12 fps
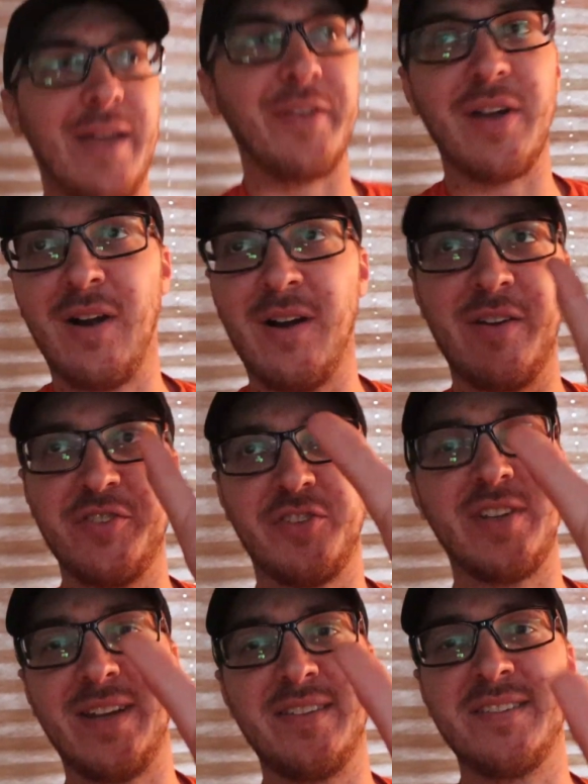The car is just
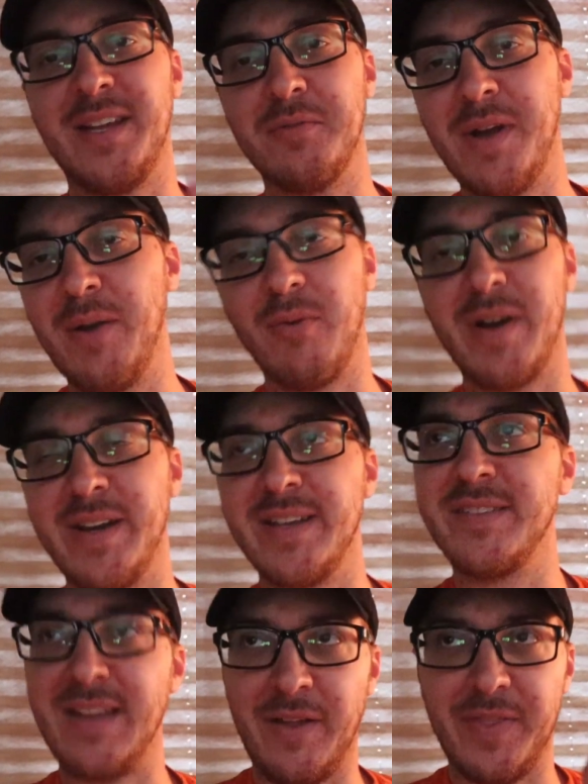going to sit right where it
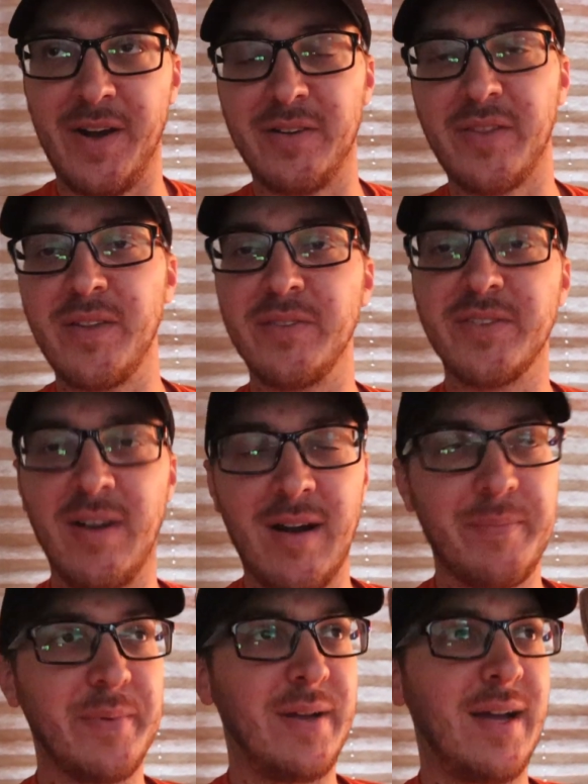is out there under the
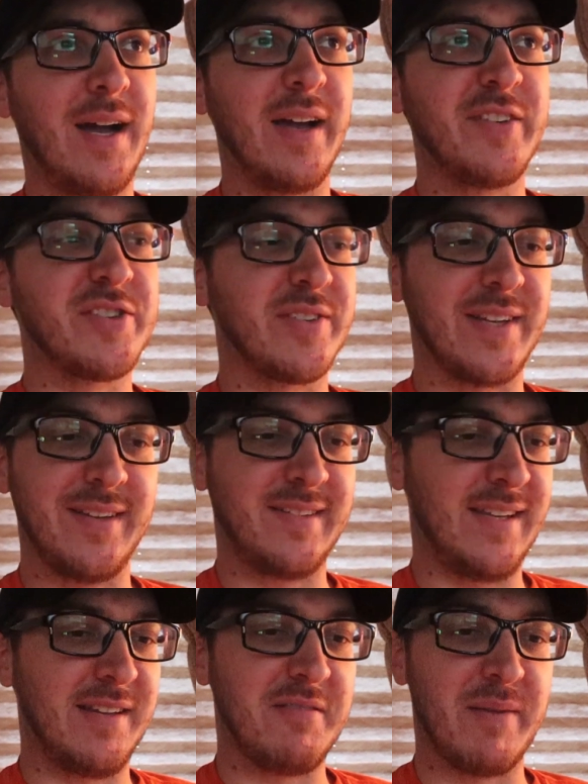tarp. It's just going to
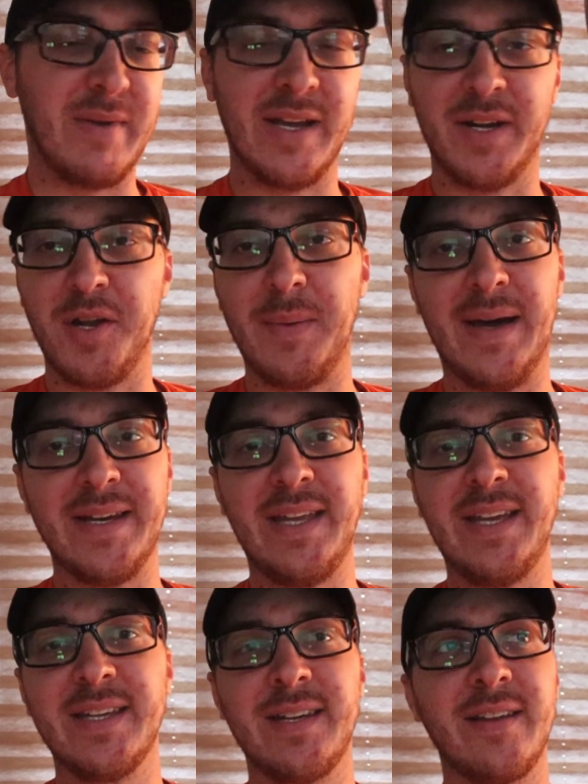sit. I'm not going to go out
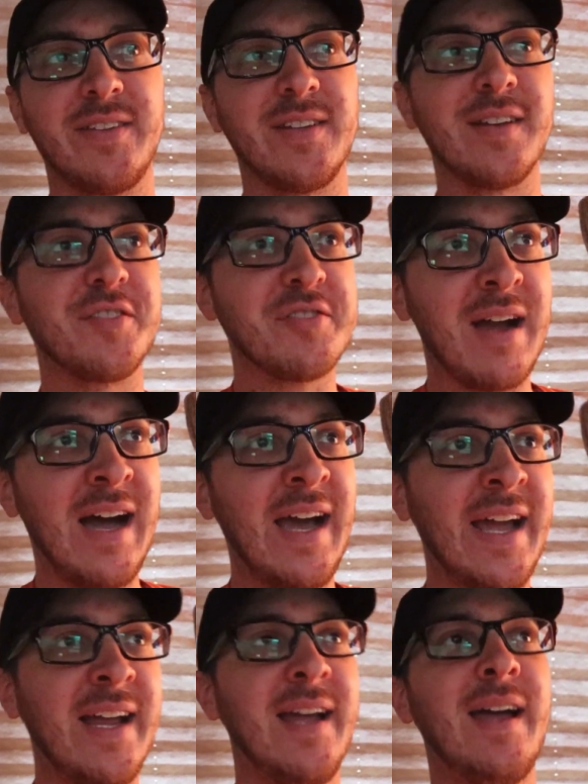again until it's
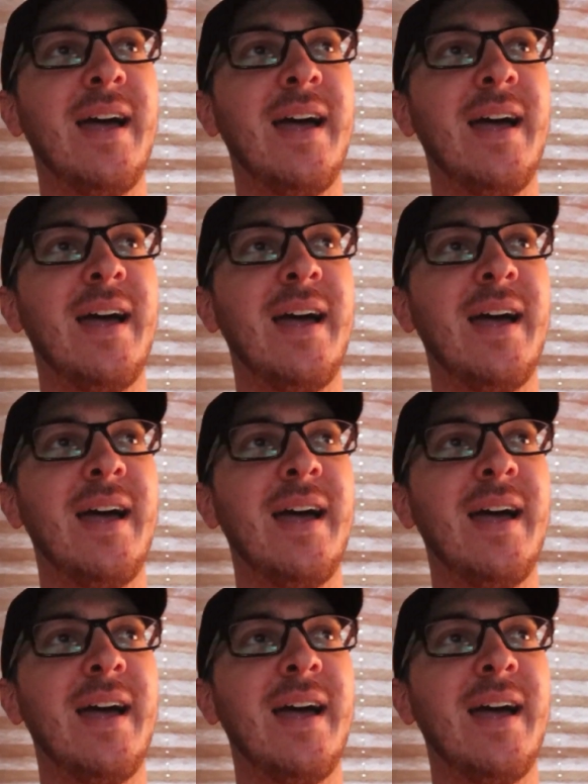dry.